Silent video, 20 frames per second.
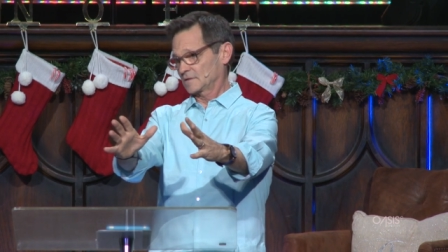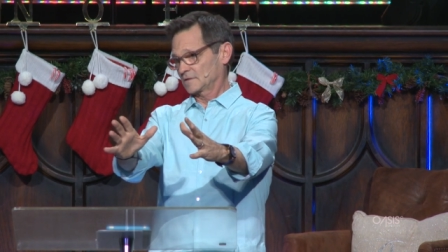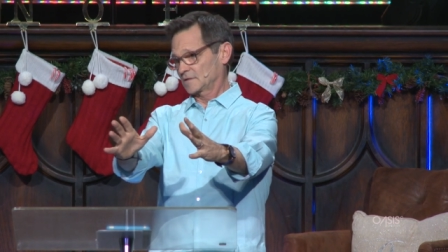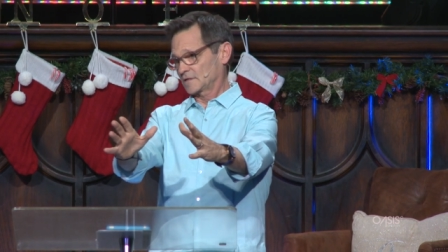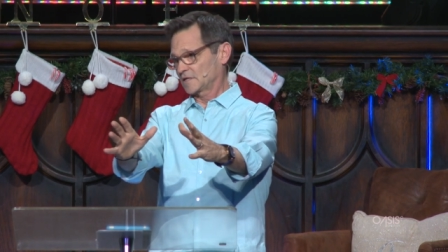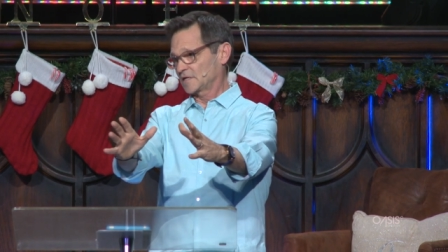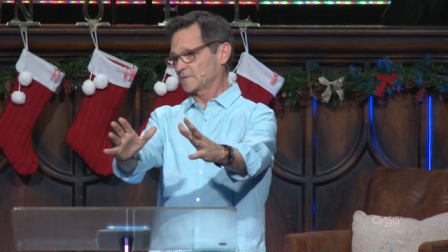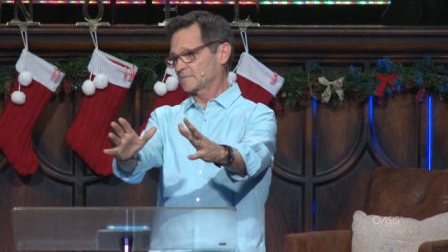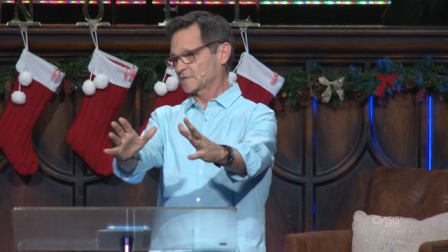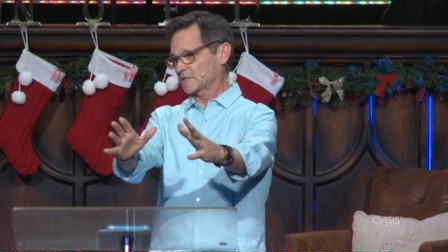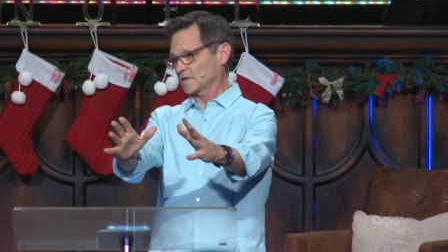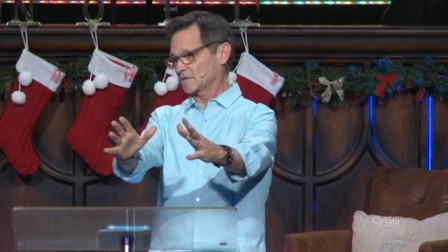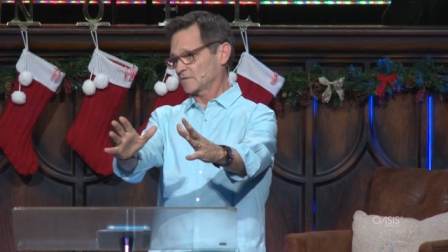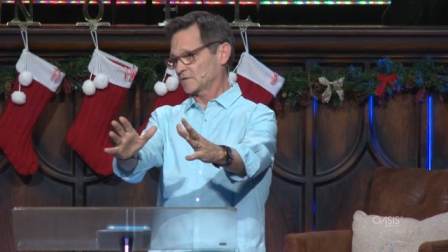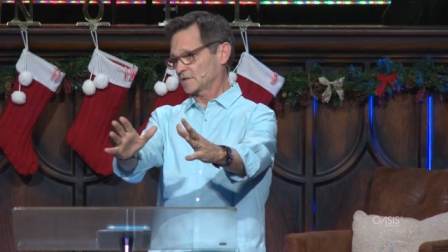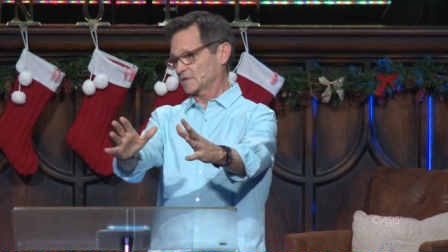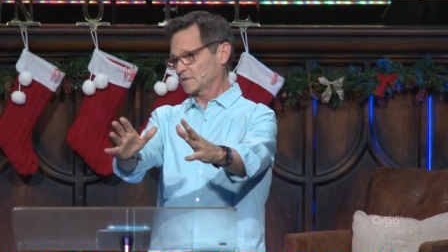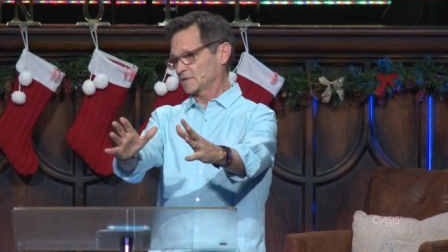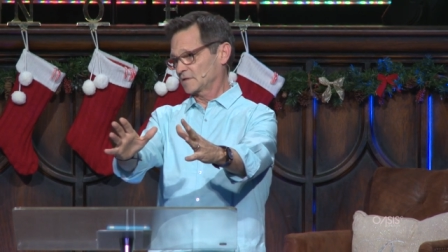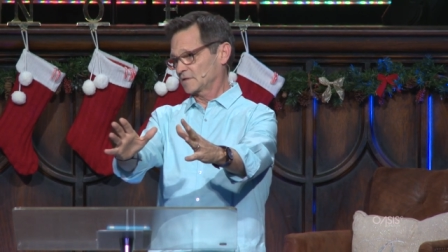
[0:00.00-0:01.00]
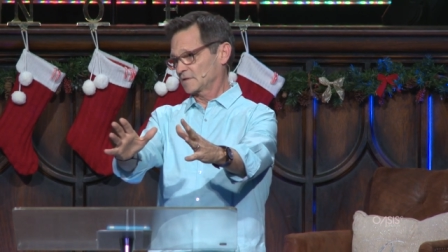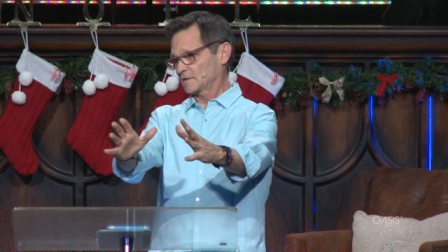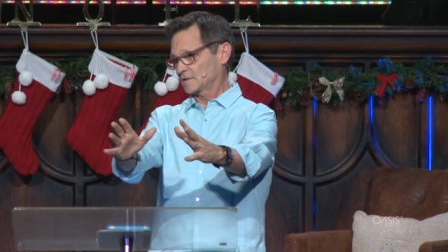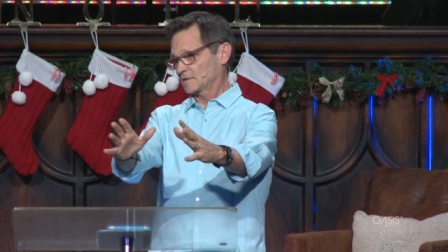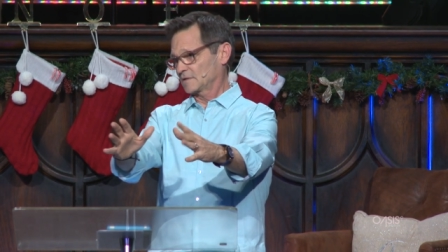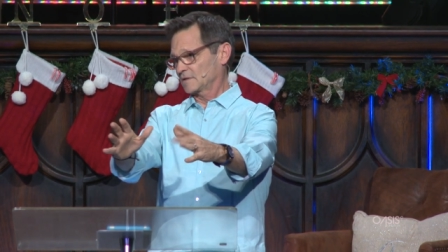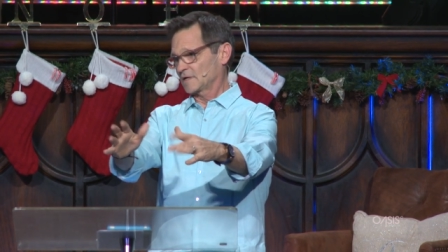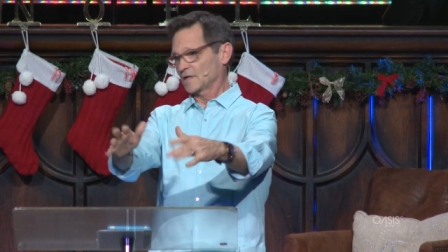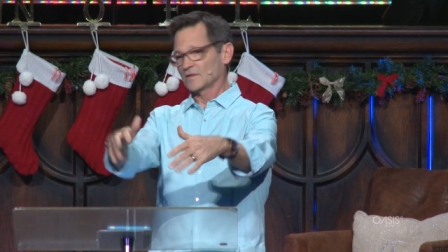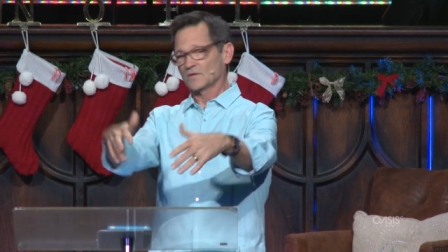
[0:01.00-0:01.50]
to keep going.
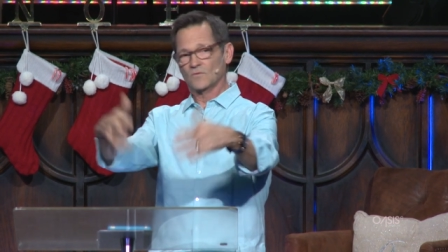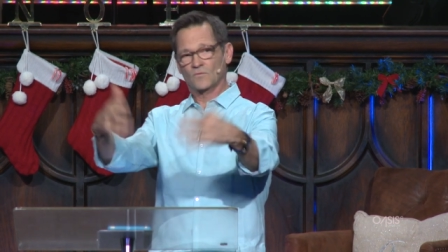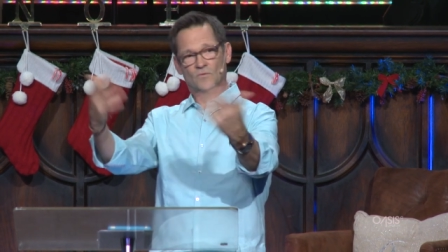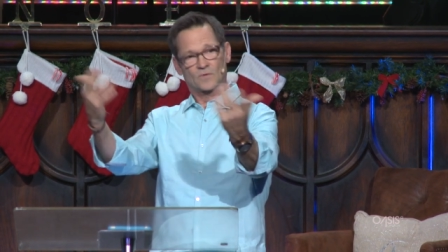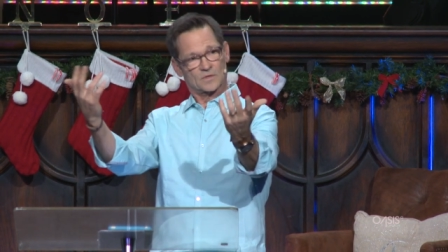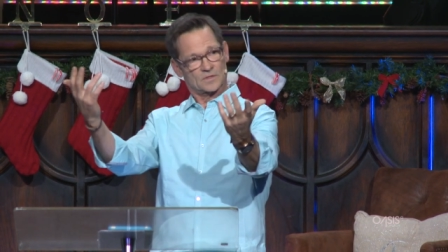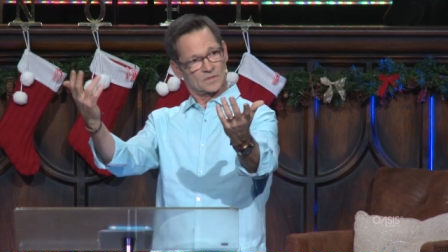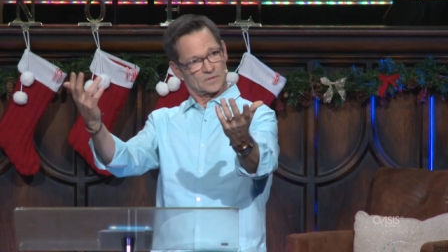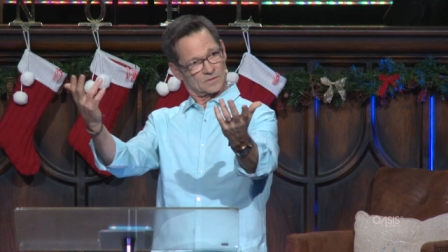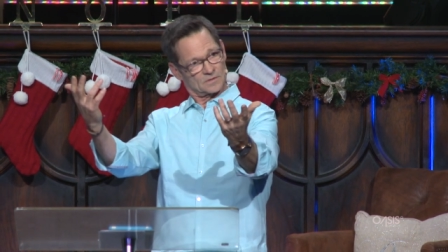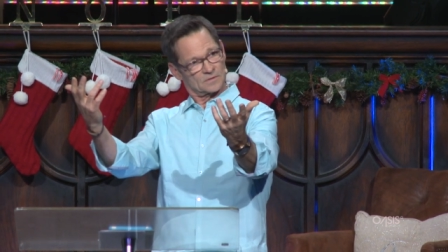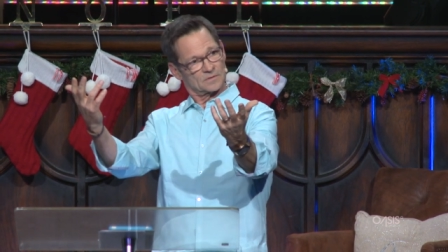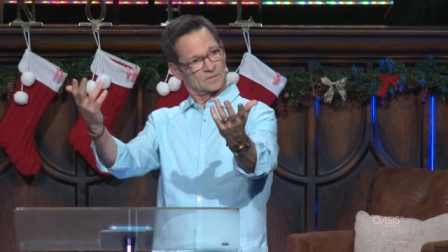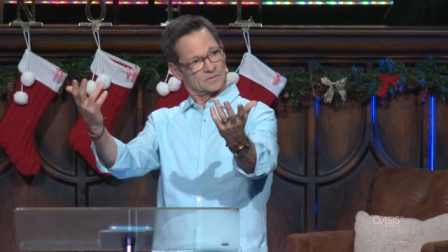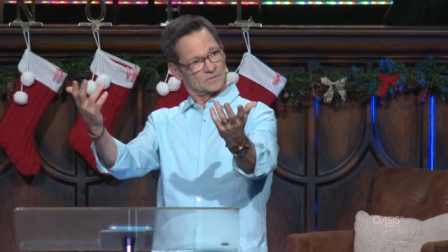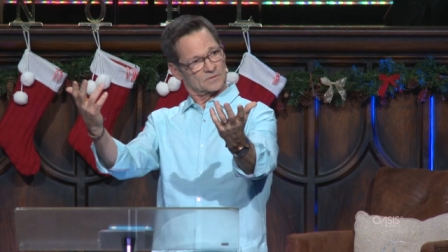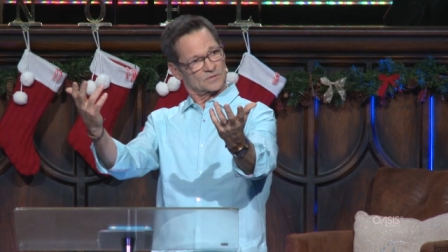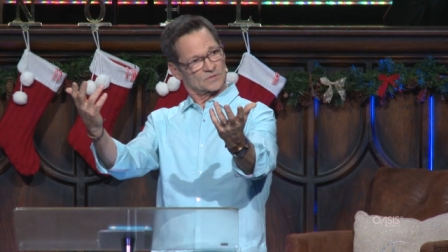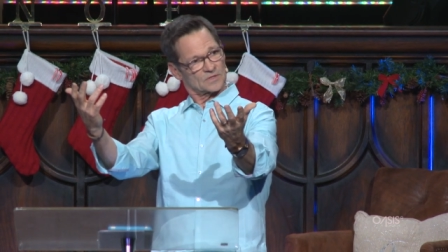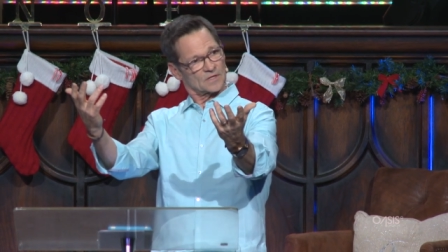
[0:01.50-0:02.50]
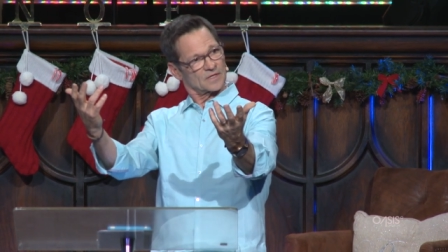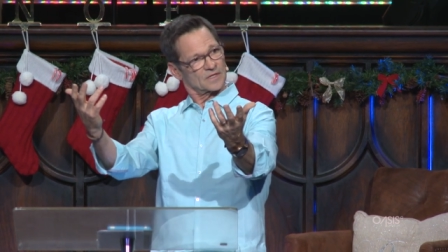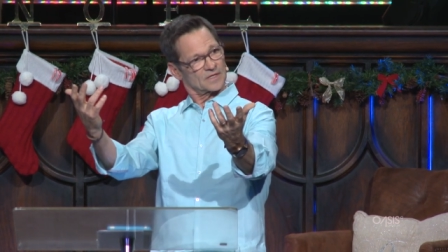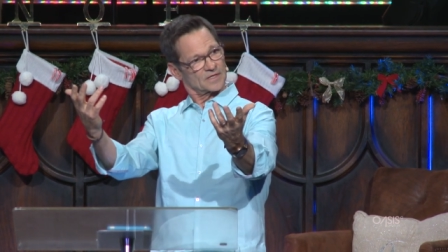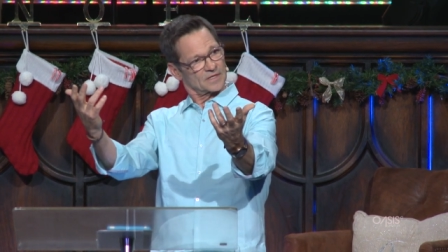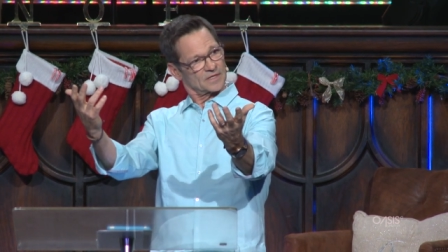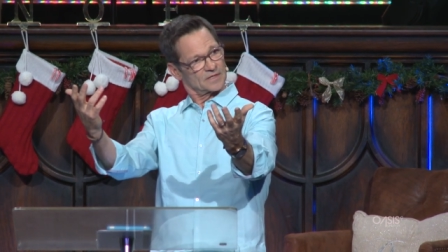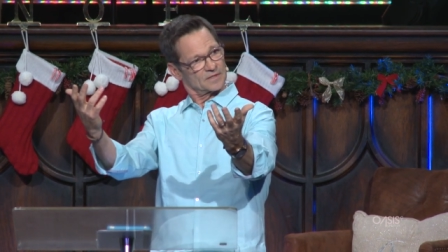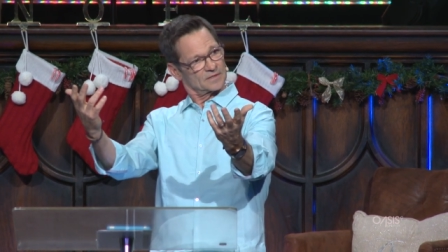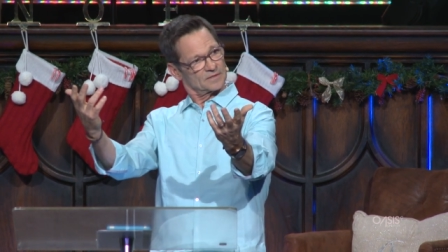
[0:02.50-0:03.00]
And the war started
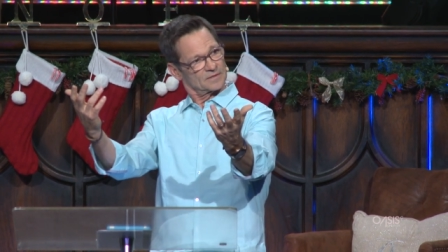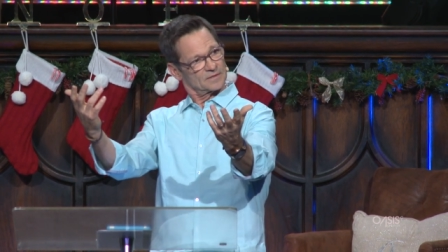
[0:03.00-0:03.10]
again.